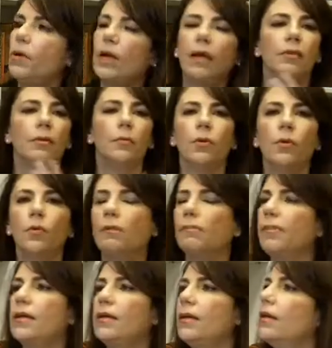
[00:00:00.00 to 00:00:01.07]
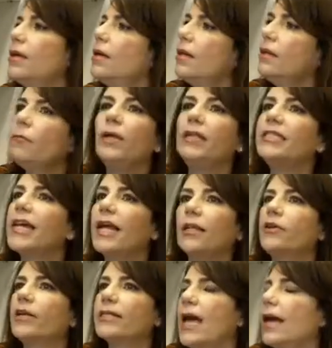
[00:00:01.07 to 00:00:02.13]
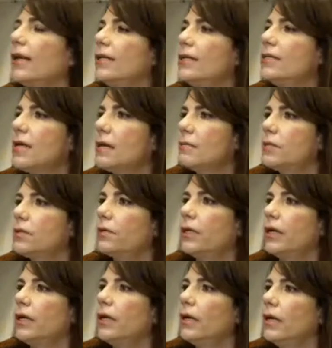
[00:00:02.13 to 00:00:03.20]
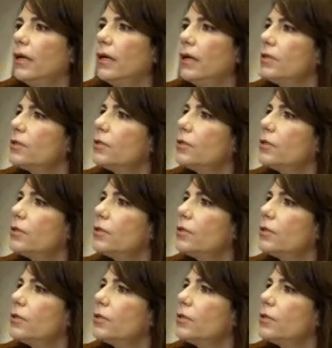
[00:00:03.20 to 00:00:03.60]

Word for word: of the book, and the book will be will tell you exactly the same story.